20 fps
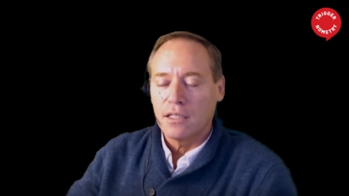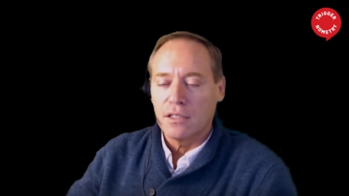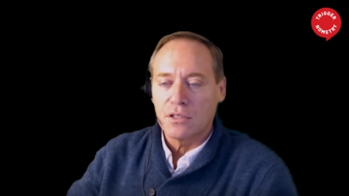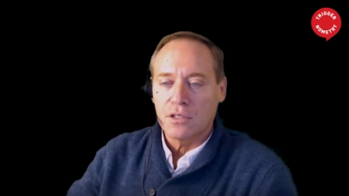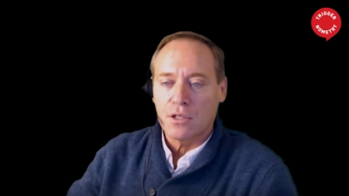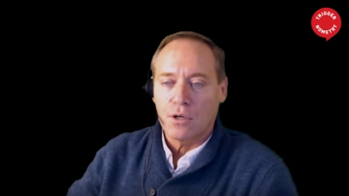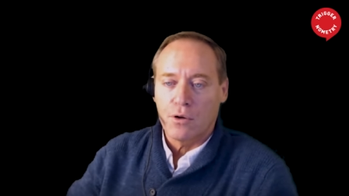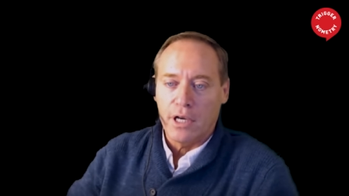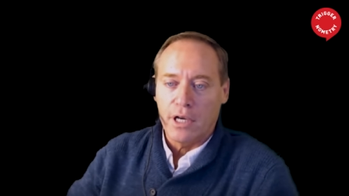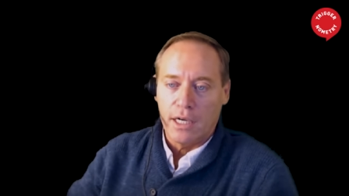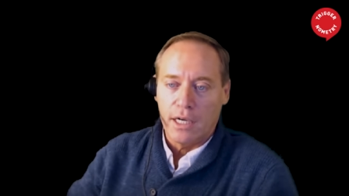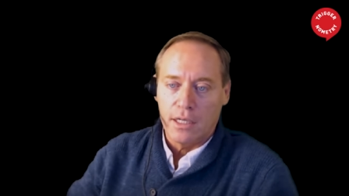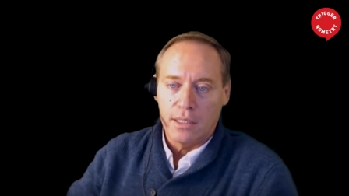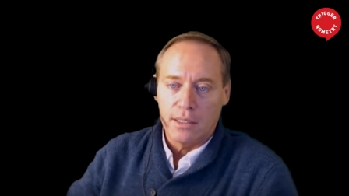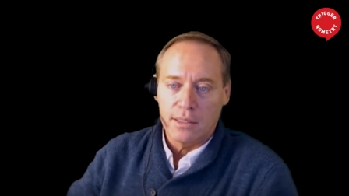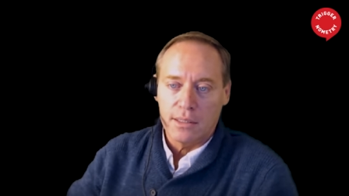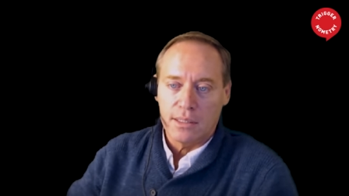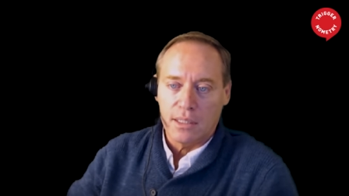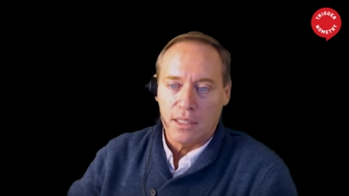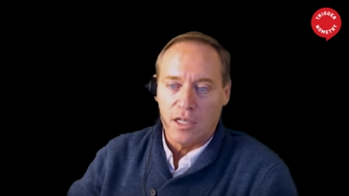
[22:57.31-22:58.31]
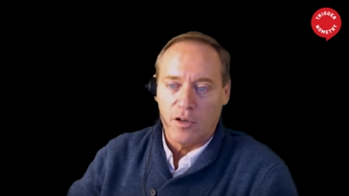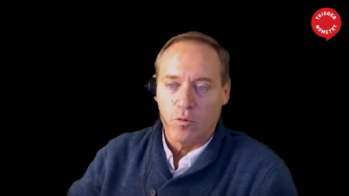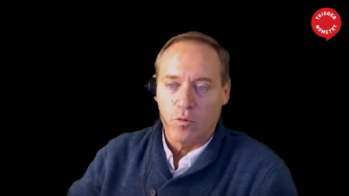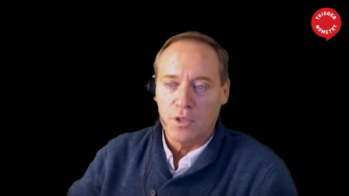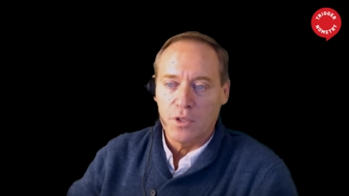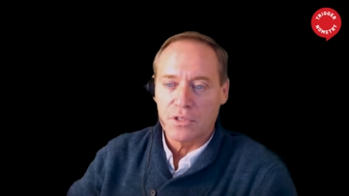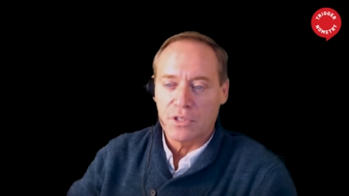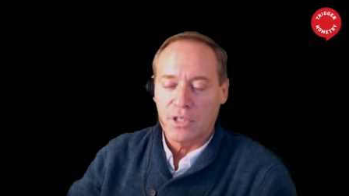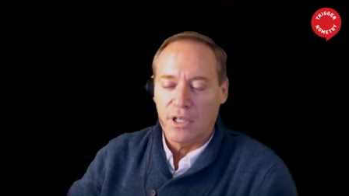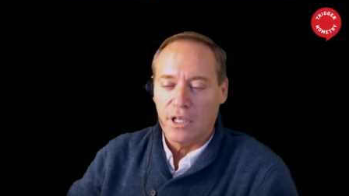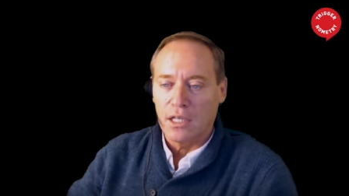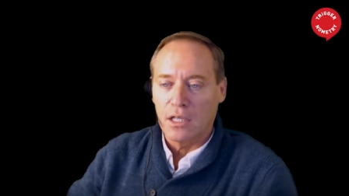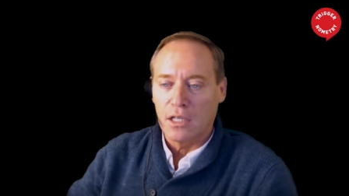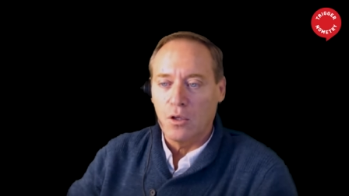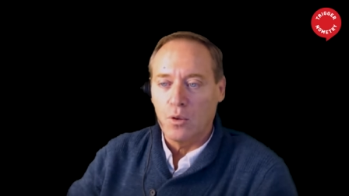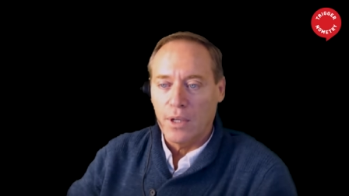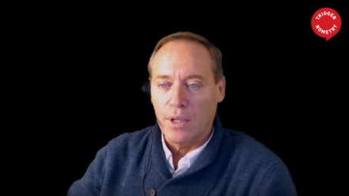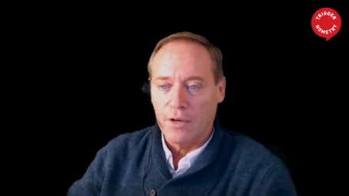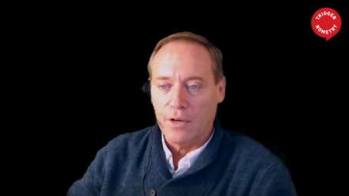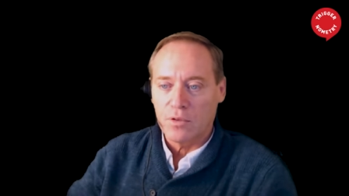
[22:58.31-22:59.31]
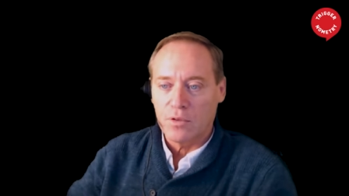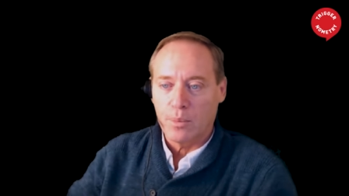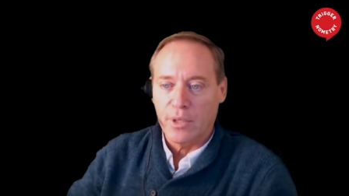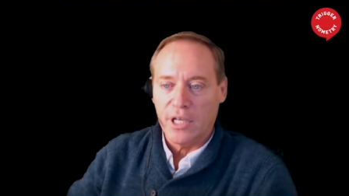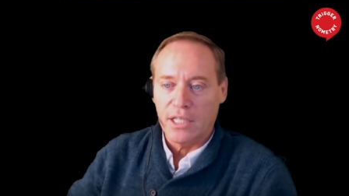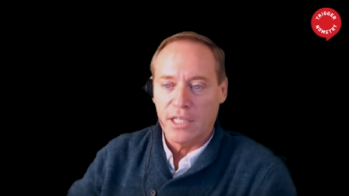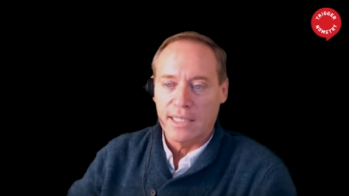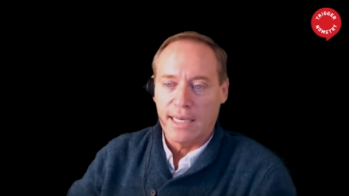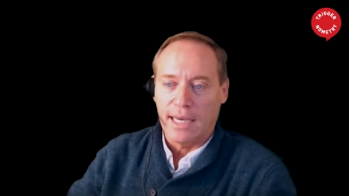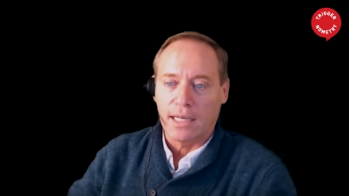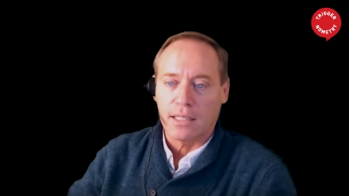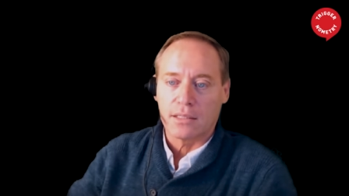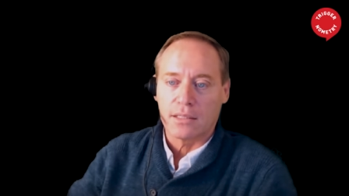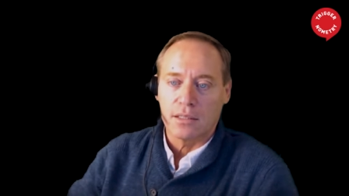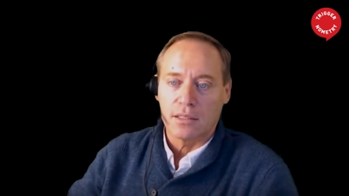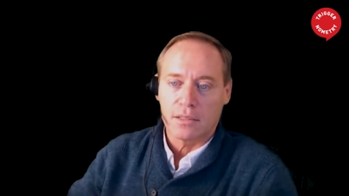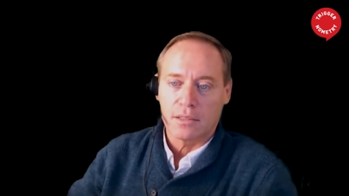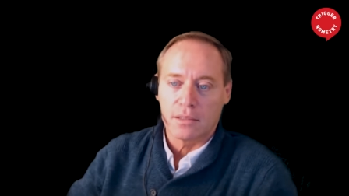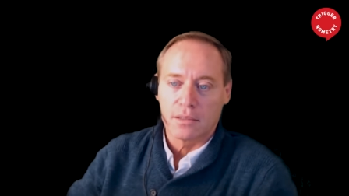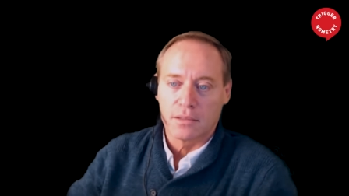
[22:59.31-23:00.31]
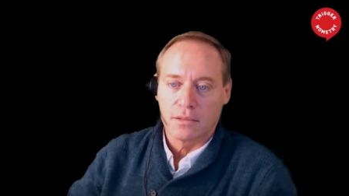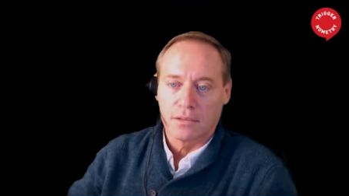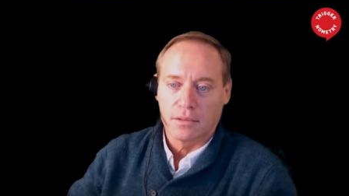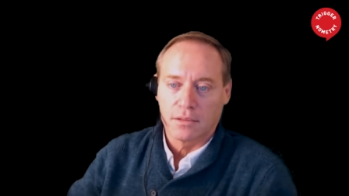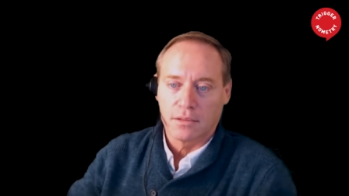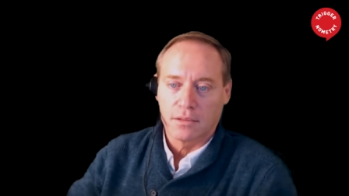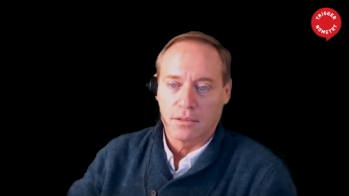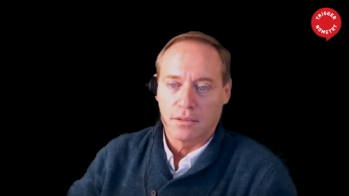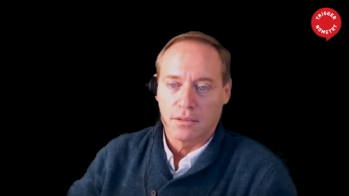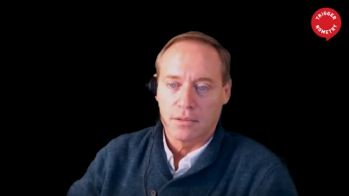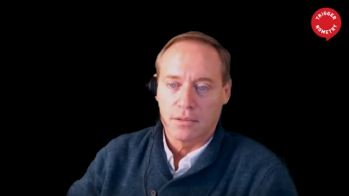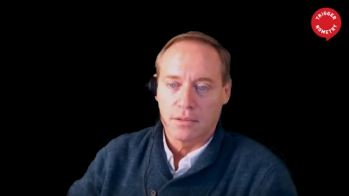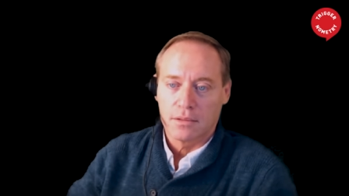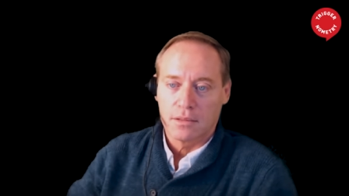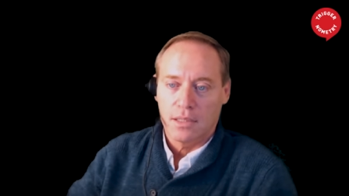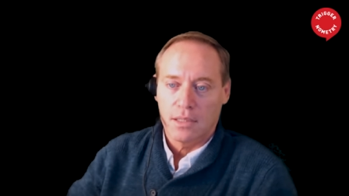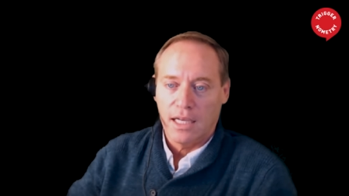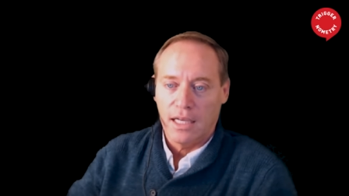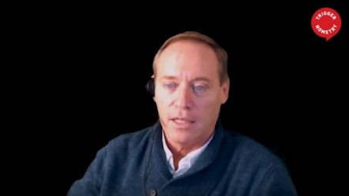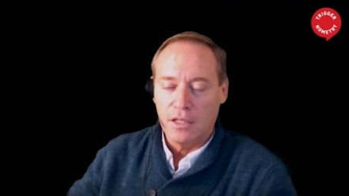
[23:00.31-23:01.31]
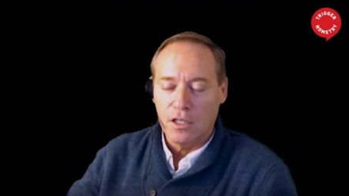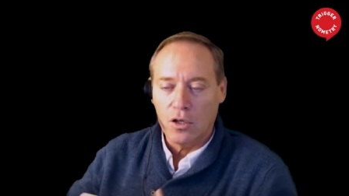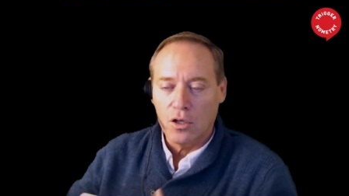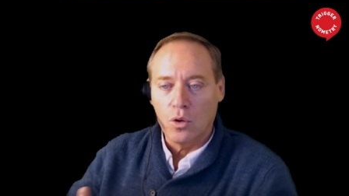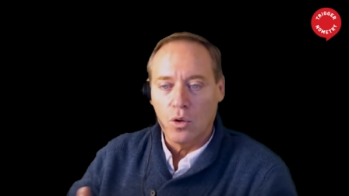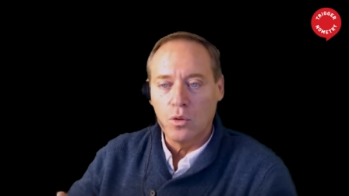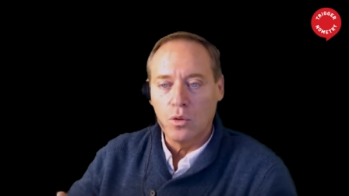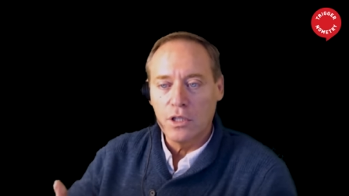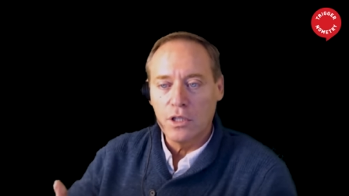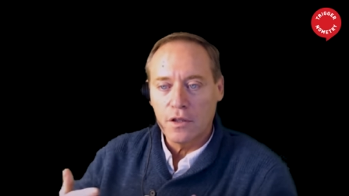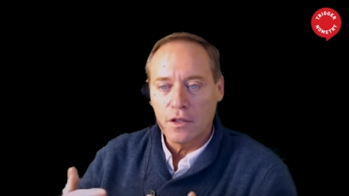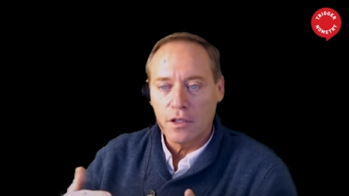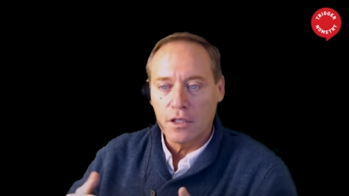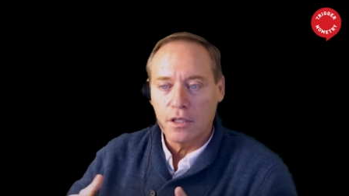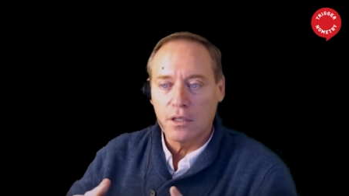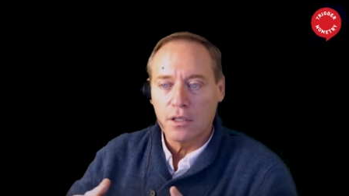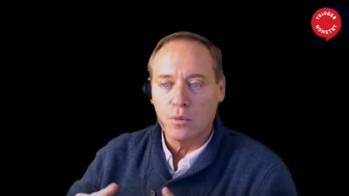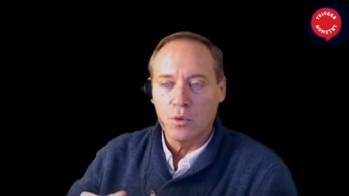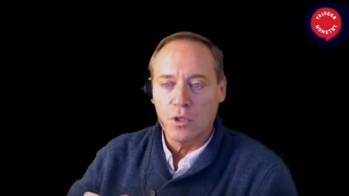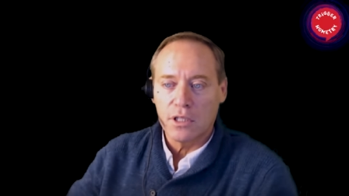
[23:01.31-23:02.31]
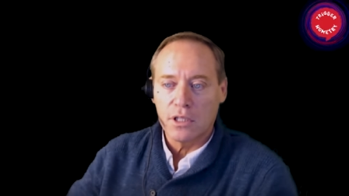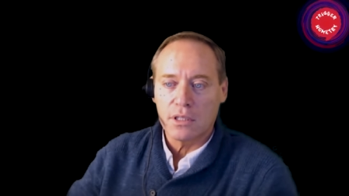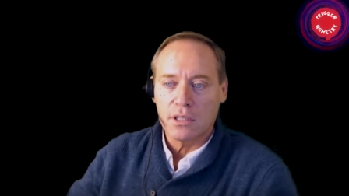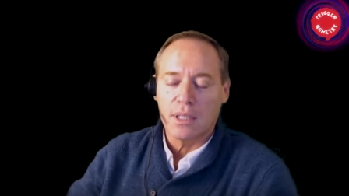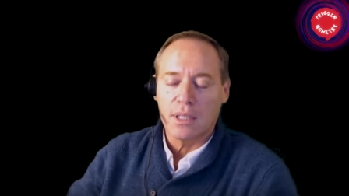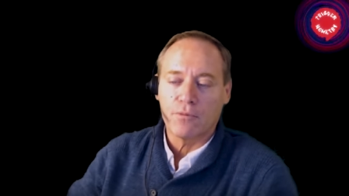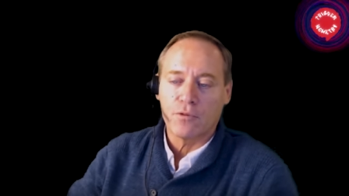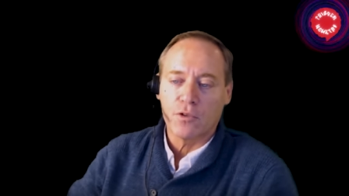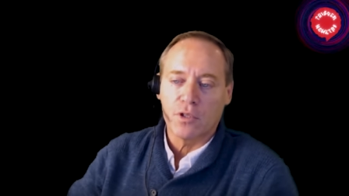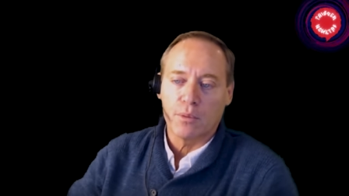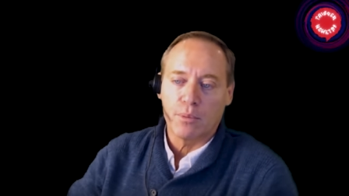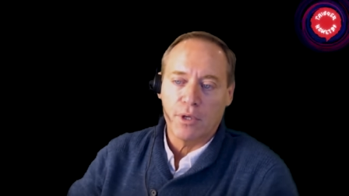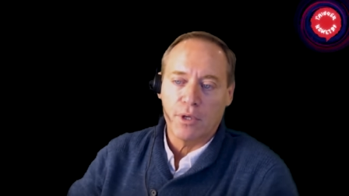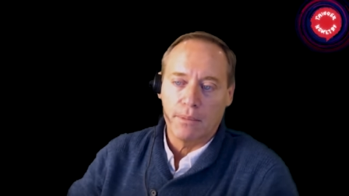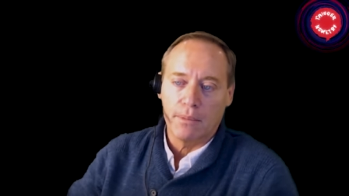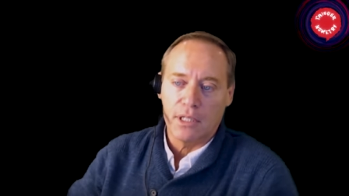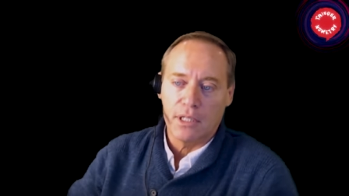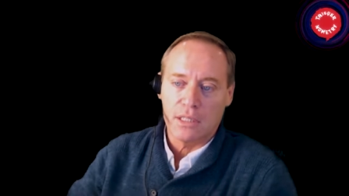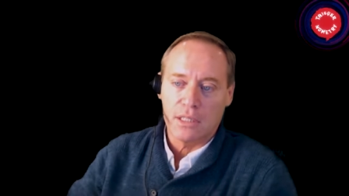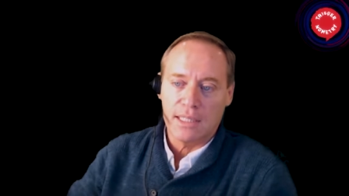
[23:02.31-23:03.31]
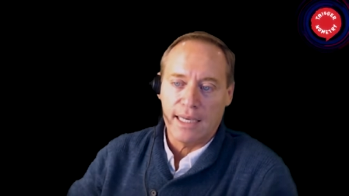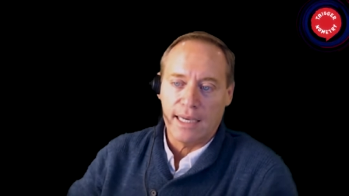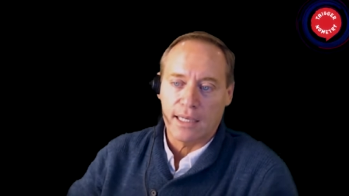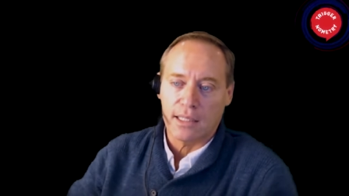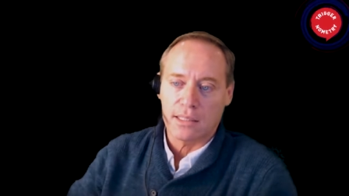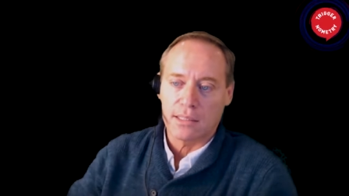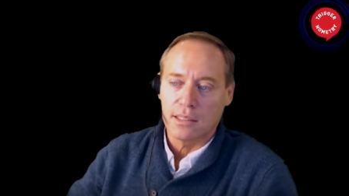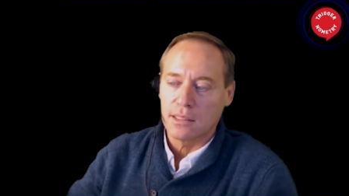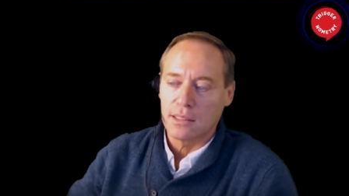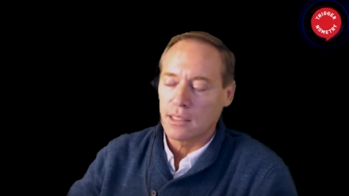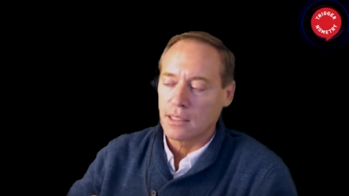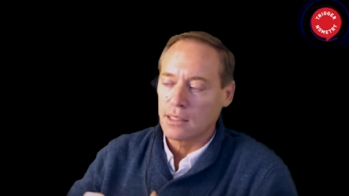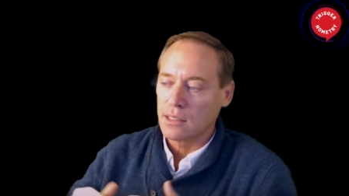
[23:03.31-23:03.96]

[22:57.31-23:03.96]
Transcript: that is created is the government saying you have to pay taxes. And the only thing that we'll accept for the payment in taxes